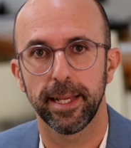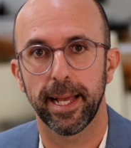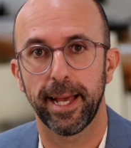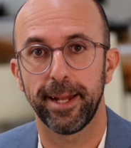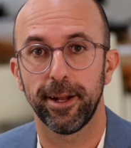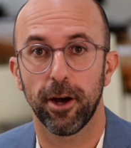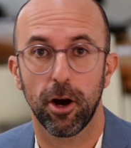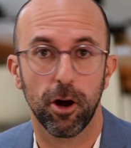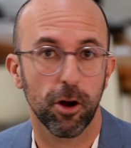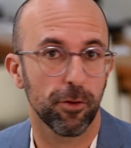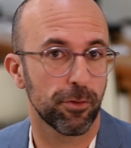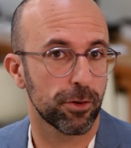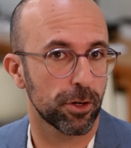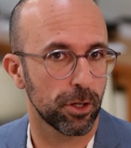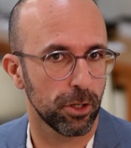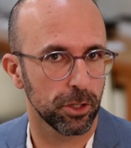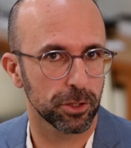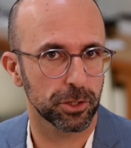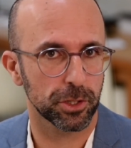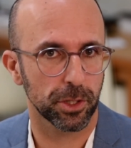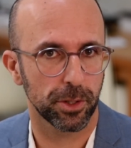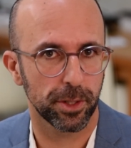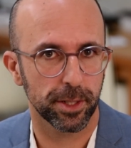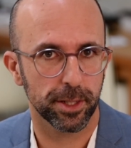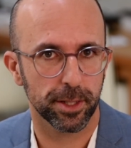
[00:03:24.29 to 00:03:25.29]
and Harvard
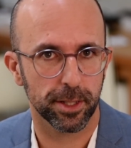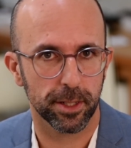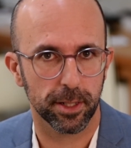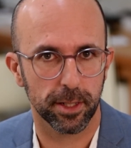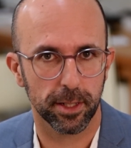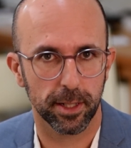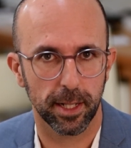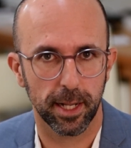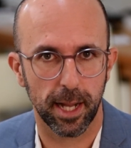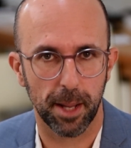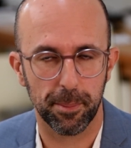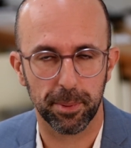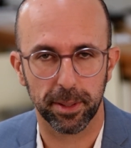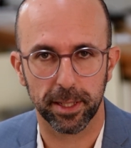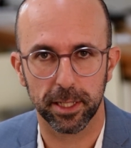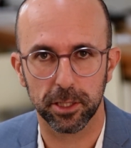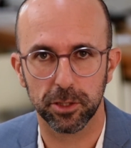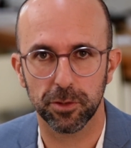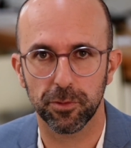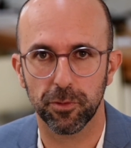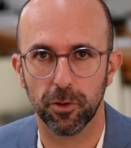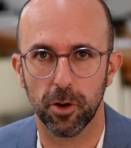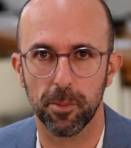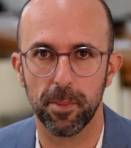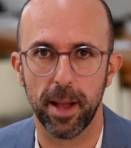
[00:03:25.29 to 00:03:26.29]
also in their
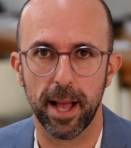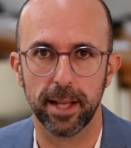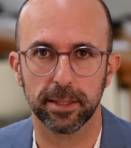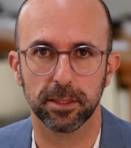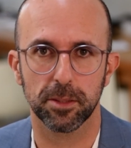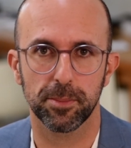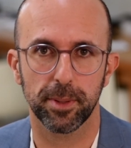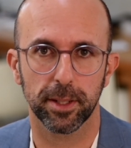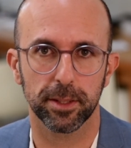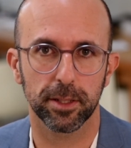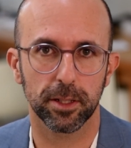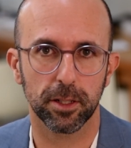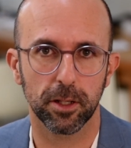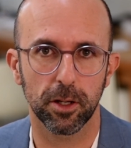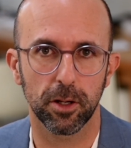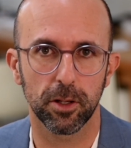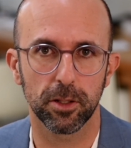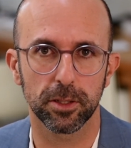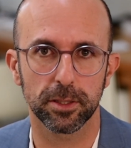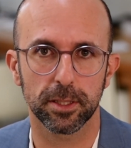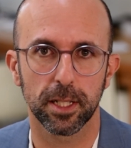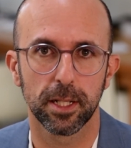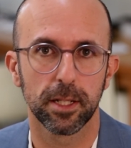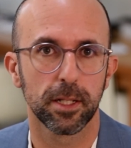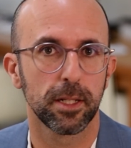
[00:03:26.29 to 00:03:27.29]
application form asked about the
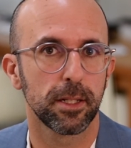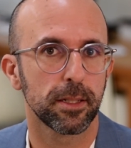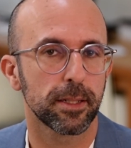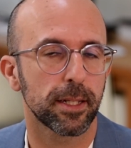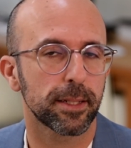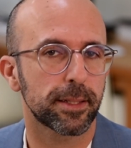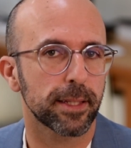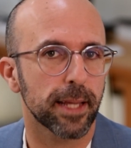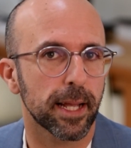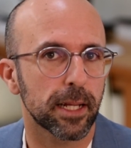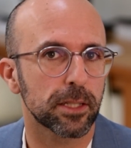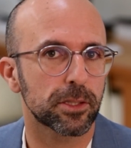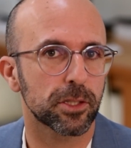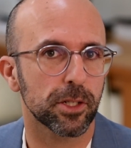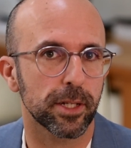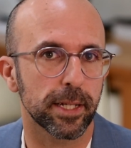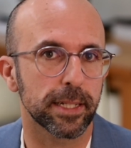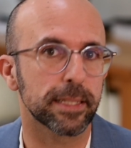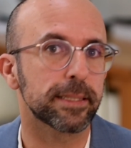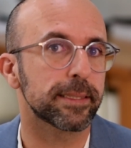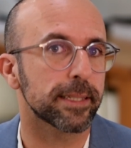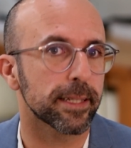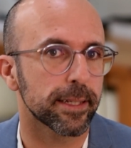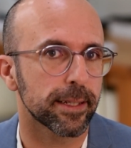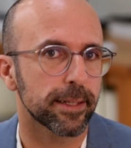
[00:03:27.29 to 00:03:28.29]
goals, that the answer
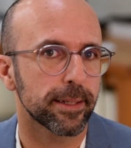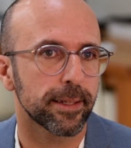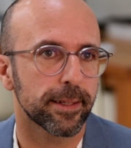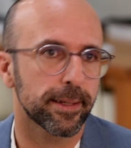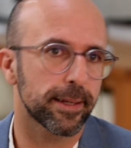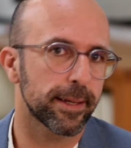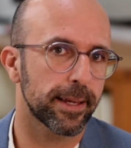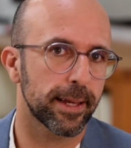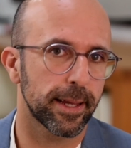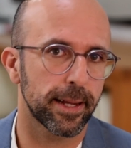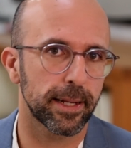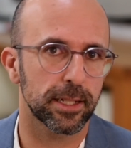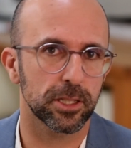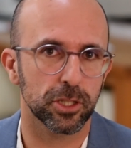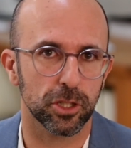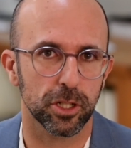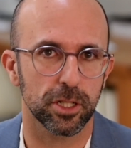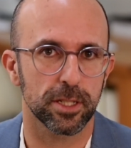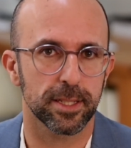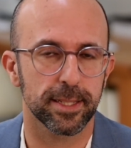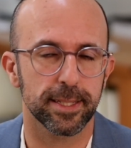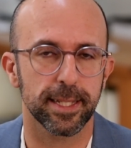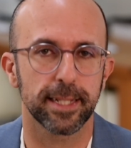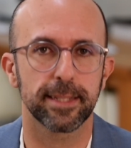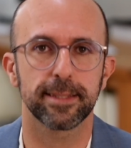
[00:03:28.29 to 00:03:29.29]
is, in a
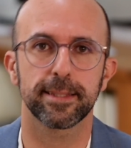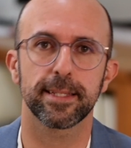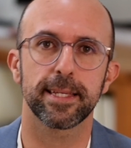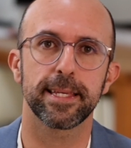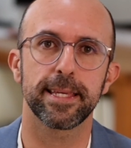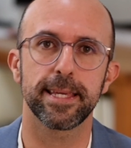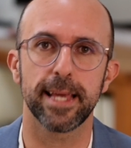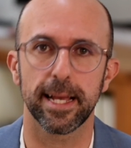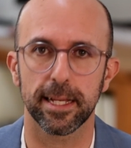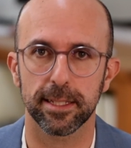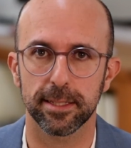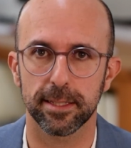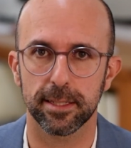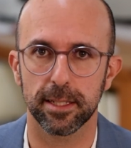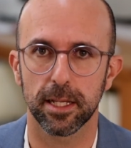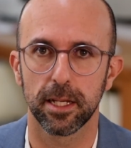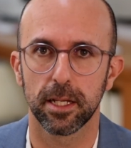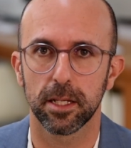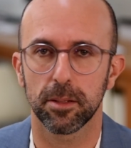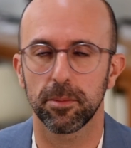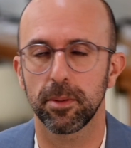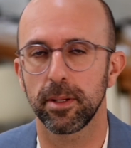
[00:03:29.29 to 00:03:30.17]
certain sense, yes.